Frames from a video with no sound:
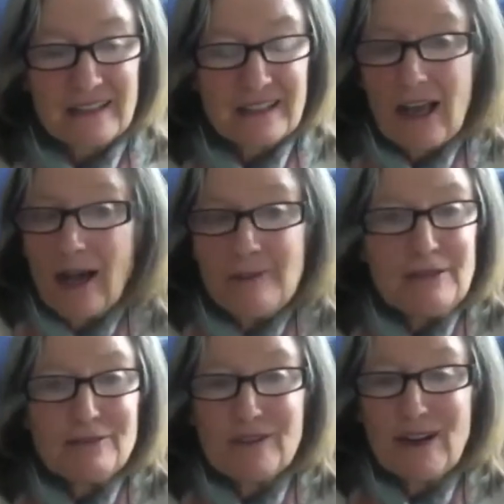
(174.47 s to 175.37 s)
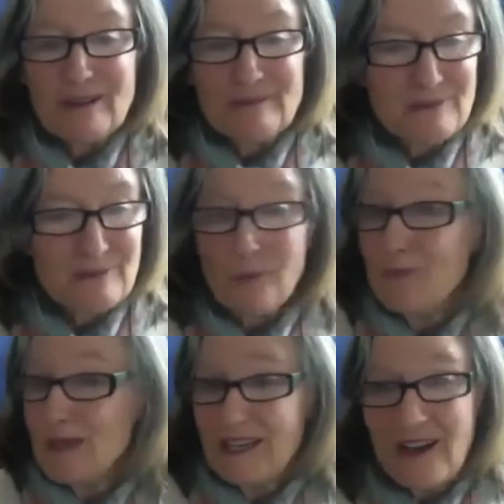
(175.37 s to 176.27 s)
coming from
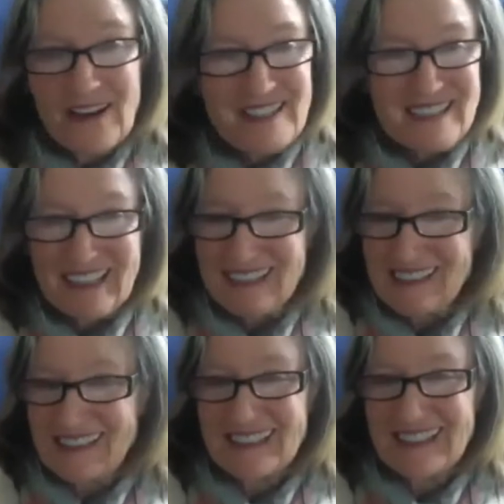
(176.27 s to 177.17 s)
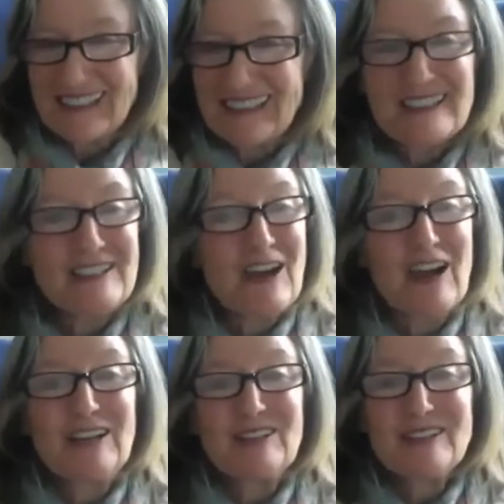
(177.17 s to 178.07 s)
beyond us,
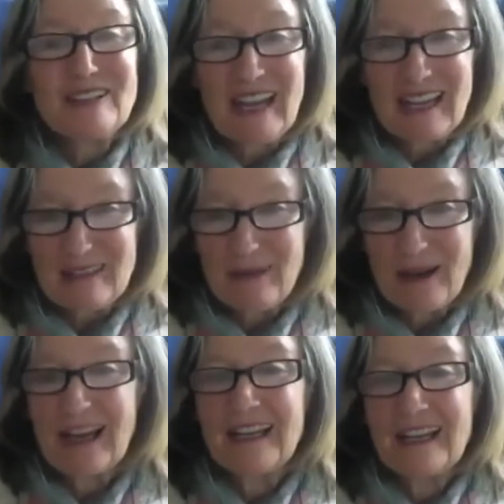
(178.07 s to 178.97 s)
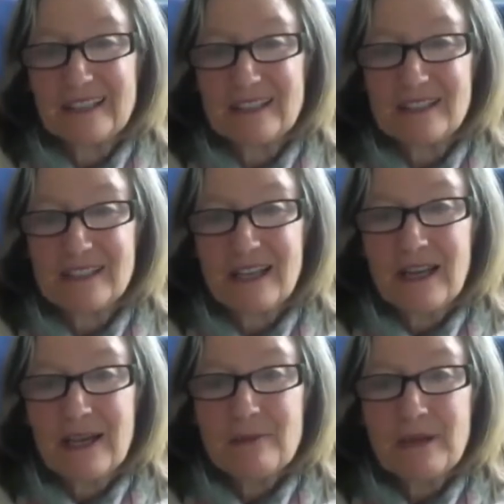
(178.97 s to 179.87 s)
not created by us,
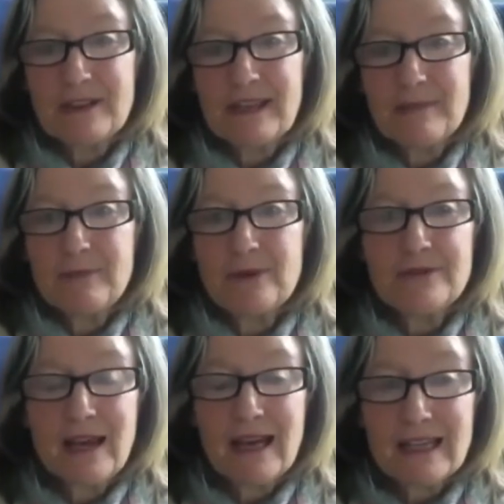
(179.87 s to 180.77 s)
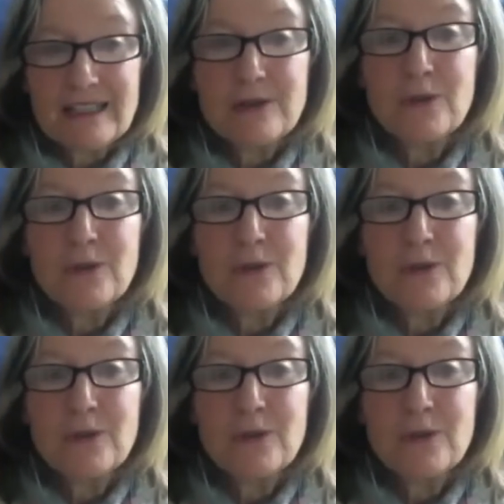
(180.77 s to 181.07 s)
but that provide an